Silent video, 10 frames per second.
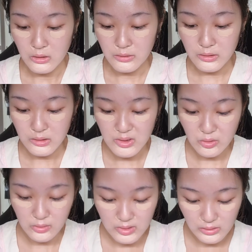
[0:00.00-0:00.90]
I think this
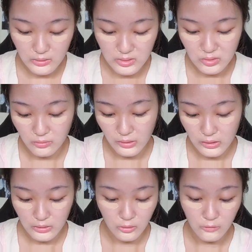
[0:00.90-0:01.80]
concealer is
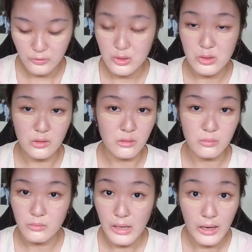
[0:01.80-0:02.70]
great. It offers
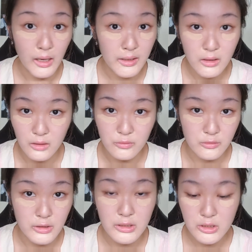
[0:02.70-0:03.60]
high
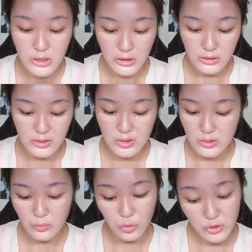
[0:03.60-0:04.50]
coverage and
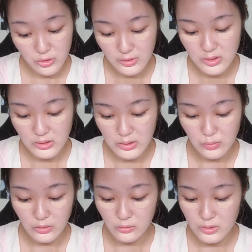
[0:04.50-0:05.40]
it's moisturizing
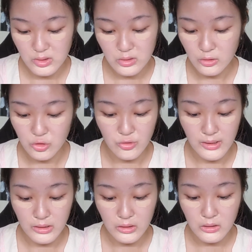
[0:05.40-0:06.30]
as well. It's not
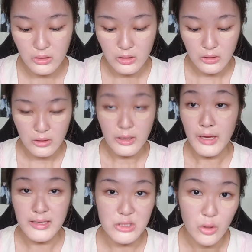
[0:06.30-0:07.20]
drying
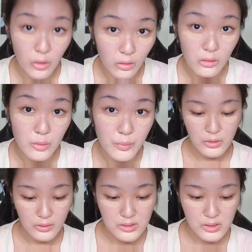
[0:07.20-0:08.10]
at all
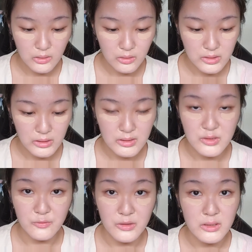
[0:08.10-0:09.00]
because it
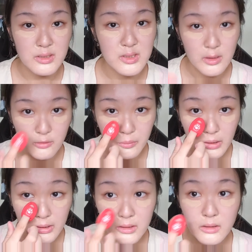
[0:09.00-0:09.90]
contains vegan
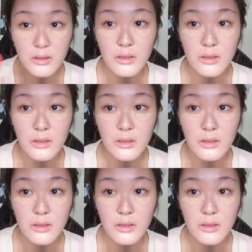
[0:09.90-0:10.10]
ceramide.